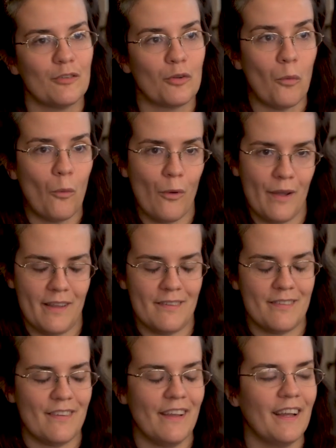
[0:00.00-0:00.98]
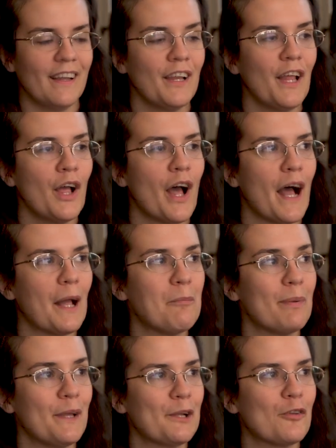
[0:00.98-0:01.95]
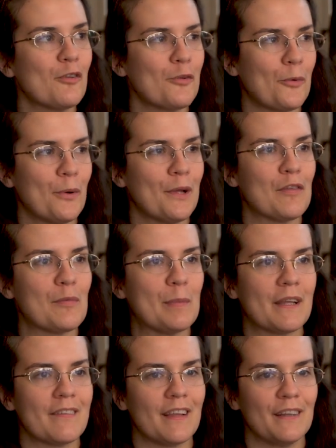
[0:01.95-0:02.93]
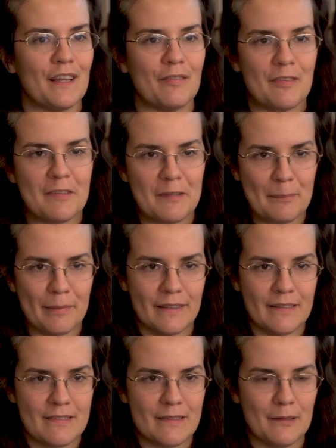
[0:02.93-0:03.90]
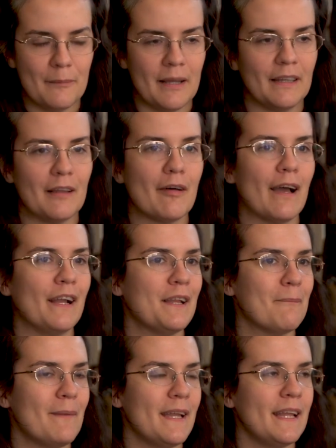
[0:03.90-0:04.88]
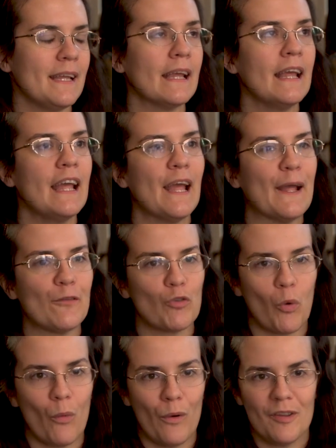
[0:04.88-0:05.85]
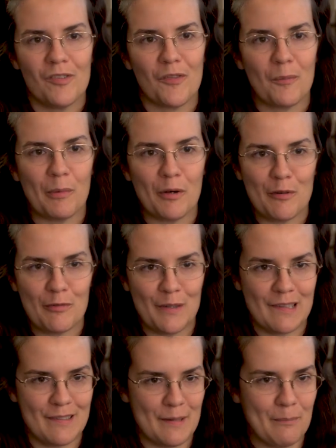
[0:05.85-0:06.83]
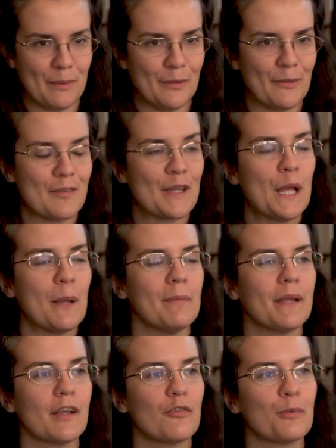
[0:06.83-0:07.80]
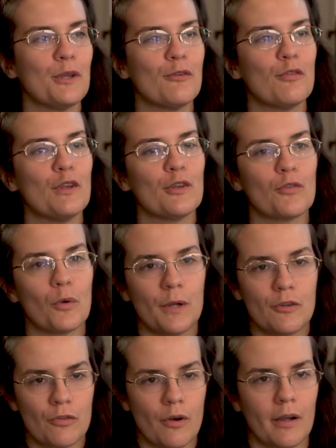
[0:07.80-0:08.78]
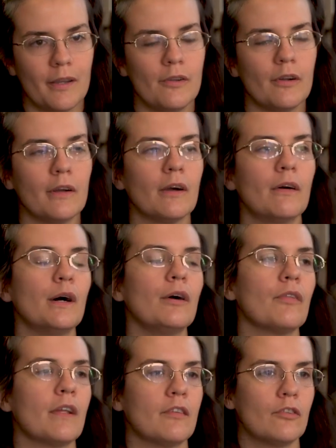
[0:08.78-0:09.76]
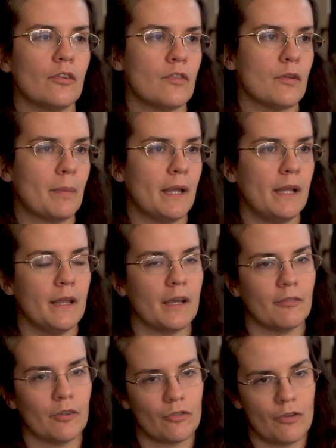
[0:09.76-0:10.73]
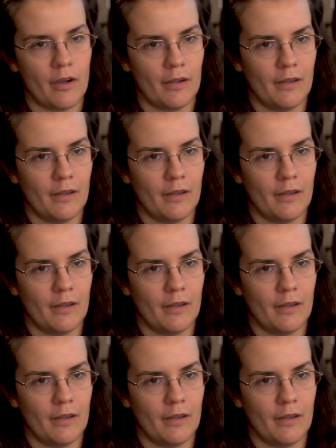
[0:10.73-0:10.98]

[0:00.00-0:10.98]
toys, and I picked toys because I love symbolism, I love hiding meaning, and toys are the perfect symbols. Because when you see a toy truck, you don't go, oh, that's just a painting of a truck.